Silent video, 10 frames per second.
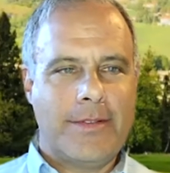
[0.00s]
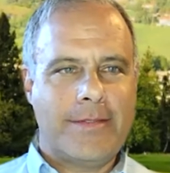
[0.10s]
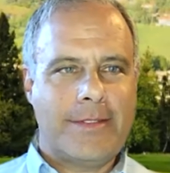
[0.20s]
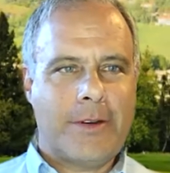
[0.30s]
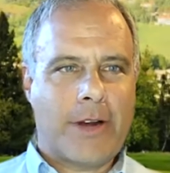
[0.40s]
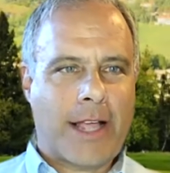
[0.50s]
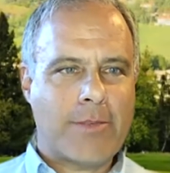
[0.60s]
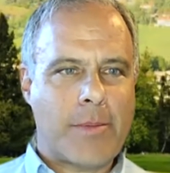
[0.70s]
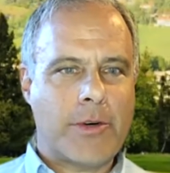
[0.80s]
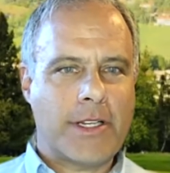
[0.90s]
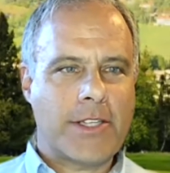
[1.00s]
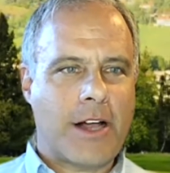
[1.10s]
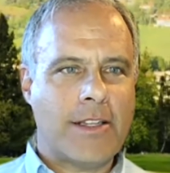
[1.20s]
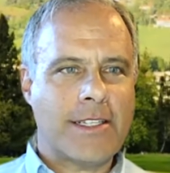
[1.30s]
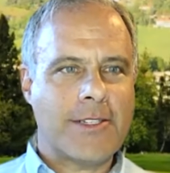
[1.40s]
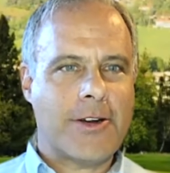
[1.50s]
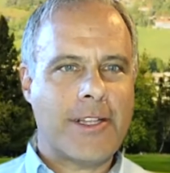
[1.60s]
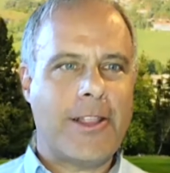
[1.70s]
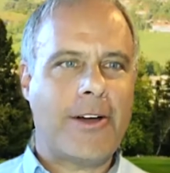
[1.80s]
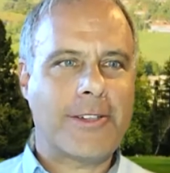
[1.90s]
Councilmember González has already
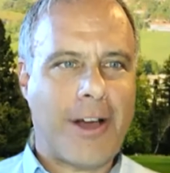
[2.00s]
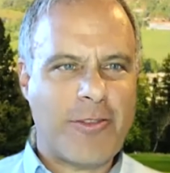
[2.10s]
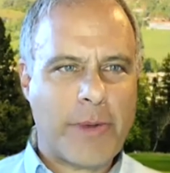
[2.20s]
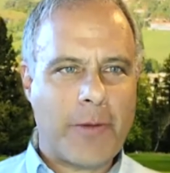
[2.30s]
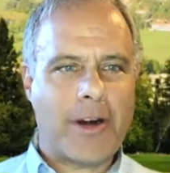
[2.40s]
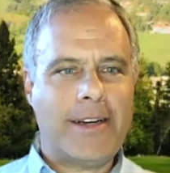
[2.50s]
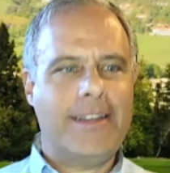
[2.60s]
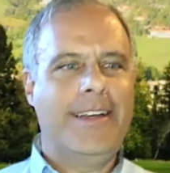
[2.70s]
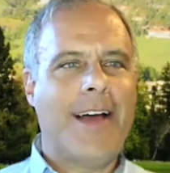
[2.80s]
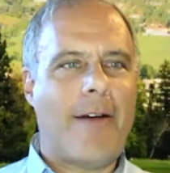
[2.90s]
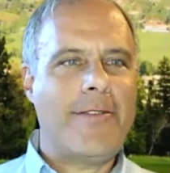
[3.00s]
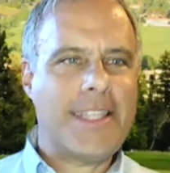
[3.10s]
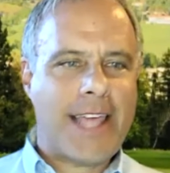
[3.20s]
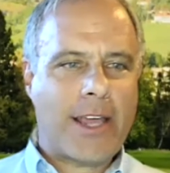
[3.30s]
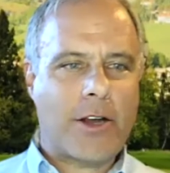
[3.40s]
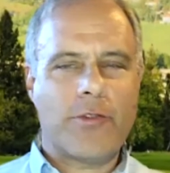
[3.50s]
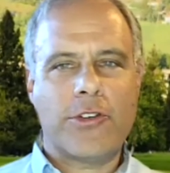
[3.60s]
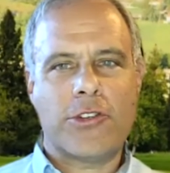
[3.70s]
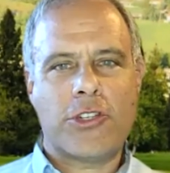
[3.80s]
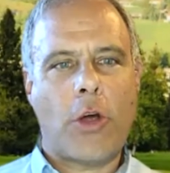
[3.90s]
logged off, but I wanted to obviously thank her
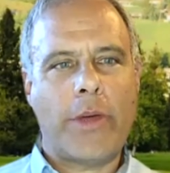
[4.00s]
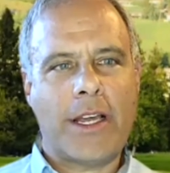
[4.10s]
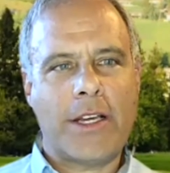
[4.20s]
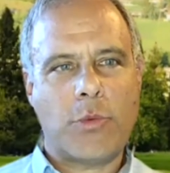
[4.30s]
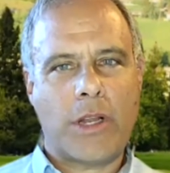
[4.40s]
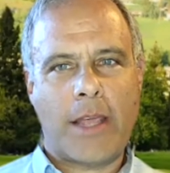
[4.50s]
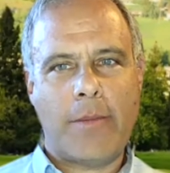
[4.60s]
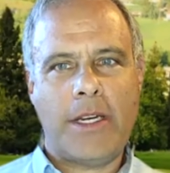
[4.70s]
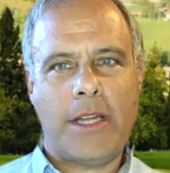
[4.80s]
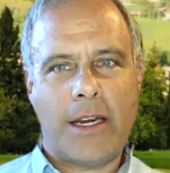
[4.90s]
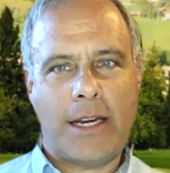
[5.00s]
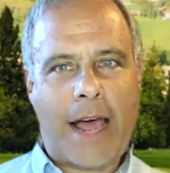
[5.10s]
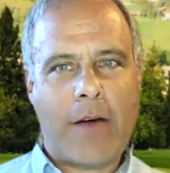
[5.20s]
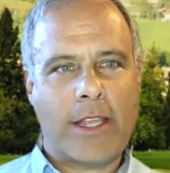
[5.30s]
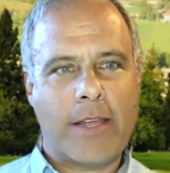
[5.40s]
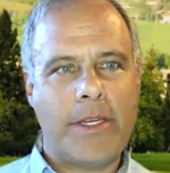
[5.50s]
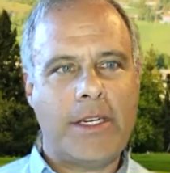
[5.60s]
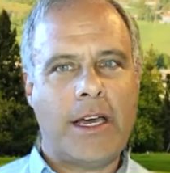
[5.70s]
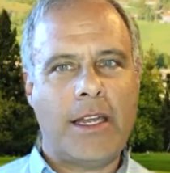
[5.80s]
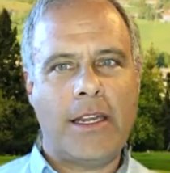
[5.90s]
for showing us what can be done and how it can be
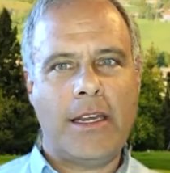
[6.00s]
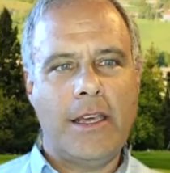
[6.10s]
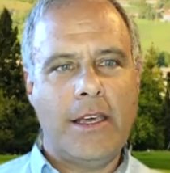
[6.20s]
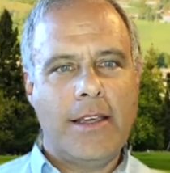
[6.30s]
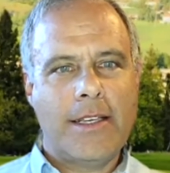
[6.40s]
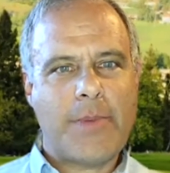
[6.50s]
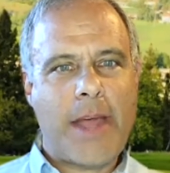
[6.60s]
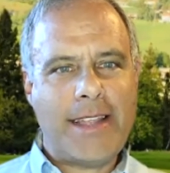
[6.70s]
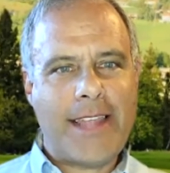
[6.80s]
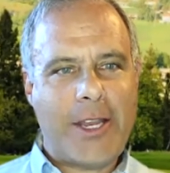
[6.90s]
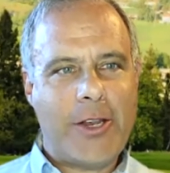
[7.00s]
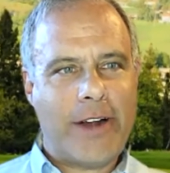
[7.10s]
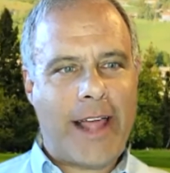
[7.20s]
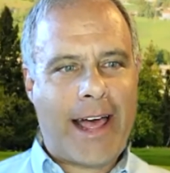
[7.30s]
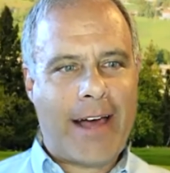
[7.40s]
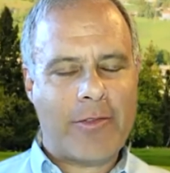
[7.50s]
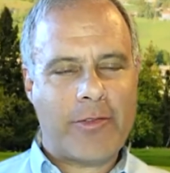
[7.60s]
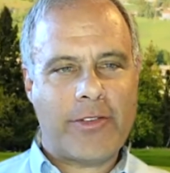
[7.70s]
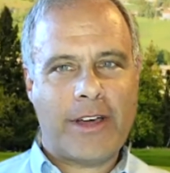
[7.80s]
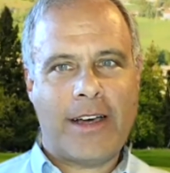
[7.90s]
done, and spending that year and a half,
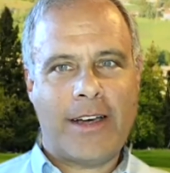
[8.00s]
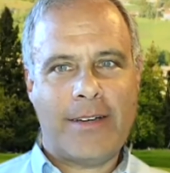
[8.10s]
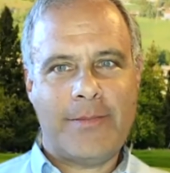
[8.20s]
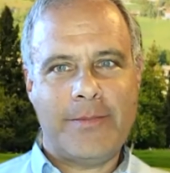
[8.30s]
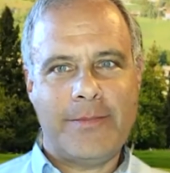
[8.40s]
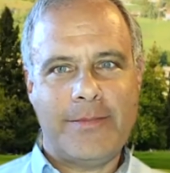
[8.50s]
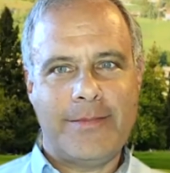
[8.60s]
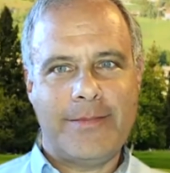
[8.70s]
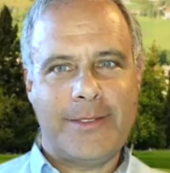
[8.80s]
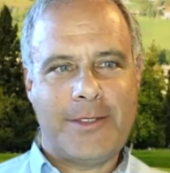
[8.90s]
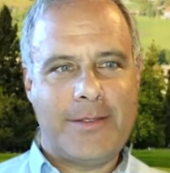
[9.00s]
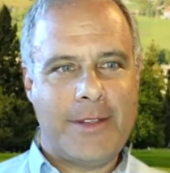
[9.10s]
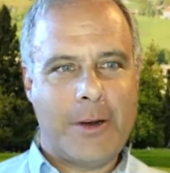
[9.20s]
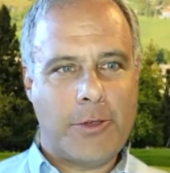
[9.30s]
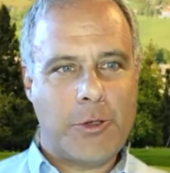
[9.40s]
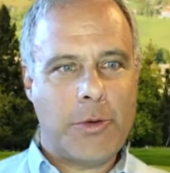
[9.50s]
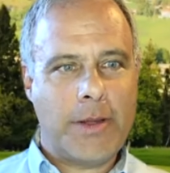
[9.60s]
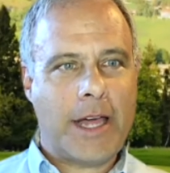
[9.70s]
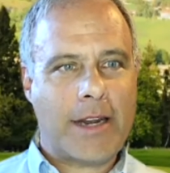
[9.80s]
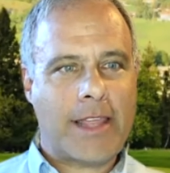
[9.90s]
doing a
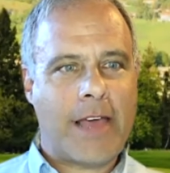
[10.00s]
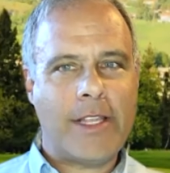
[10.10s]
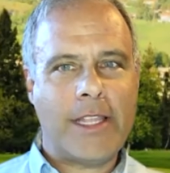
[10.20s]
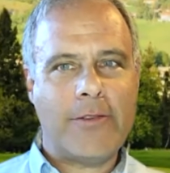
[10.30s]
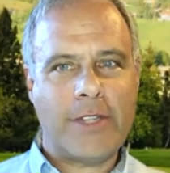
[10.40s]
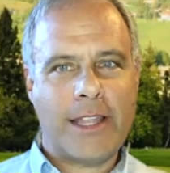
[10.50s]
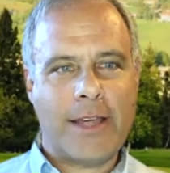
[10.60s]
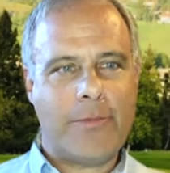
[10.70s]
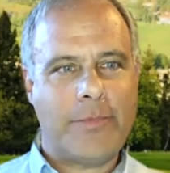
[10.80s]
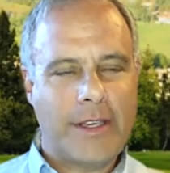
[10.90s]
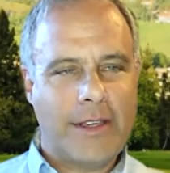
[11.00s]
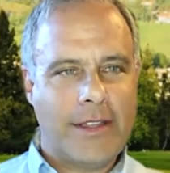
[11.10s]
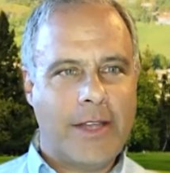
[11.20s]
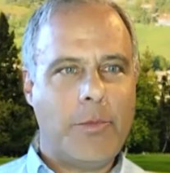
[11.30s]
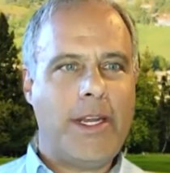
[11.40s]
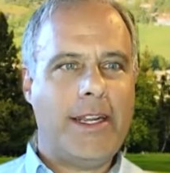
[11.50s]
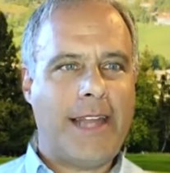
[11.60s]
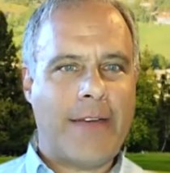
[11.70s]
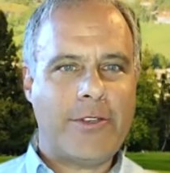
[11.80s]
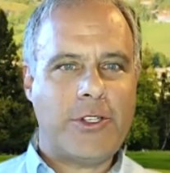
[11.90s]
lot of the heavy lifting that then we didn't
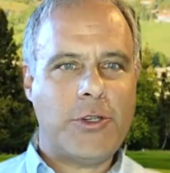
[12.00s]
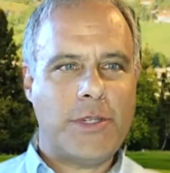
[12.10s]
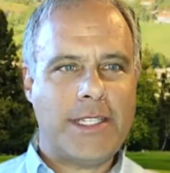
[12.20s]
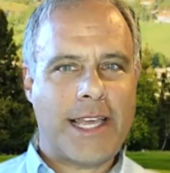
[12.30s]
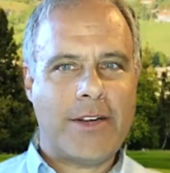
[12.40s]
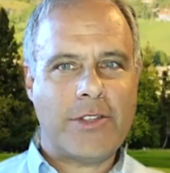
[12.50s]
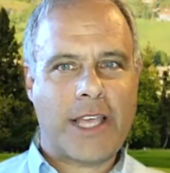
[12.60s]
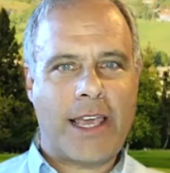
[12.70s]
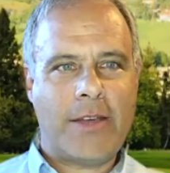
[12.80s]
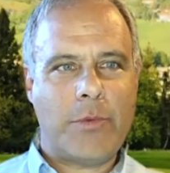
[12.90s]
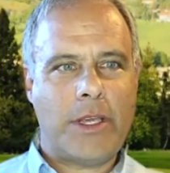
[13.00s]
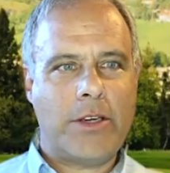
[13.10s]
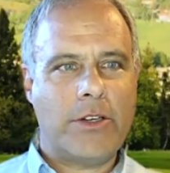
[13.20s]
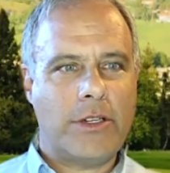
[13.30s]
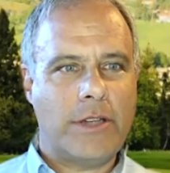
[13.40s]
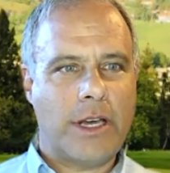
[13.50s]
have to do in San Jose, and we could